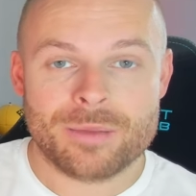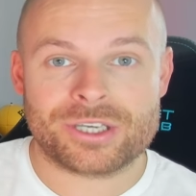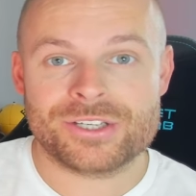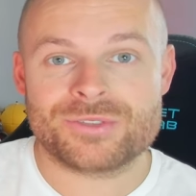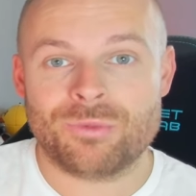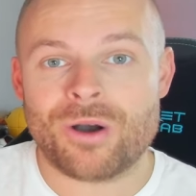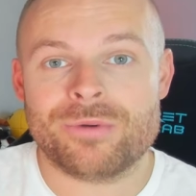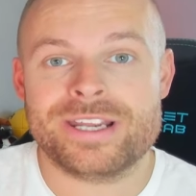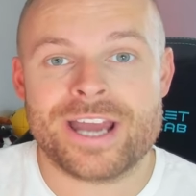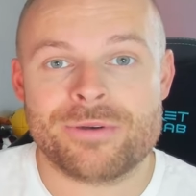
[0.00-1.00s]
because
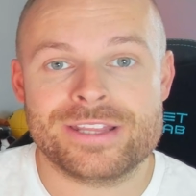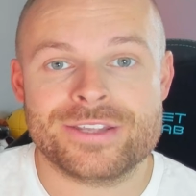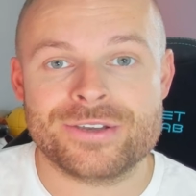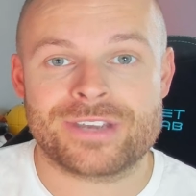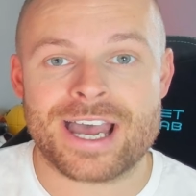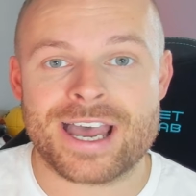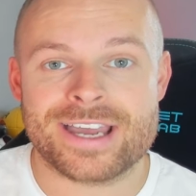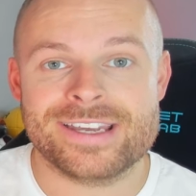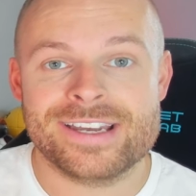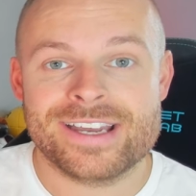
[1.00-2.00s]
what we know in the
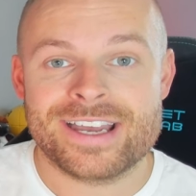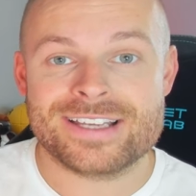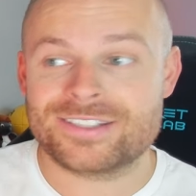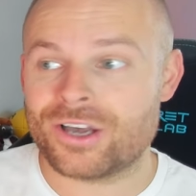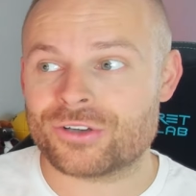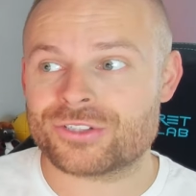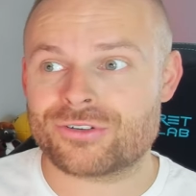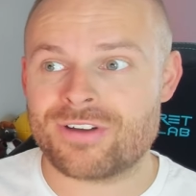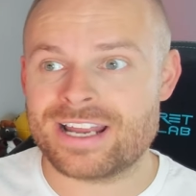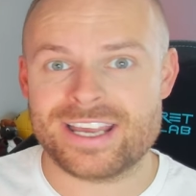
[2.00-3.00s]
UK is that
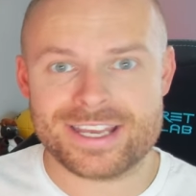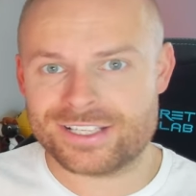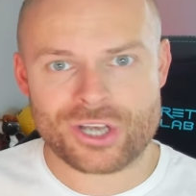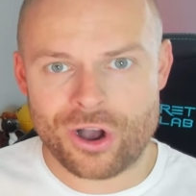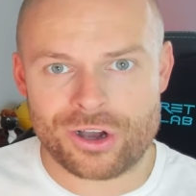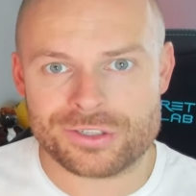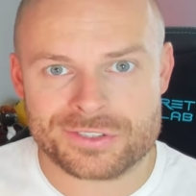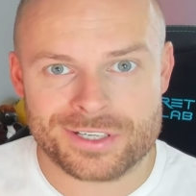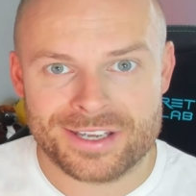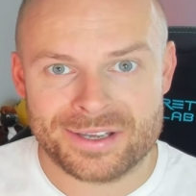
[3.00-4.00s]
Australia is hot.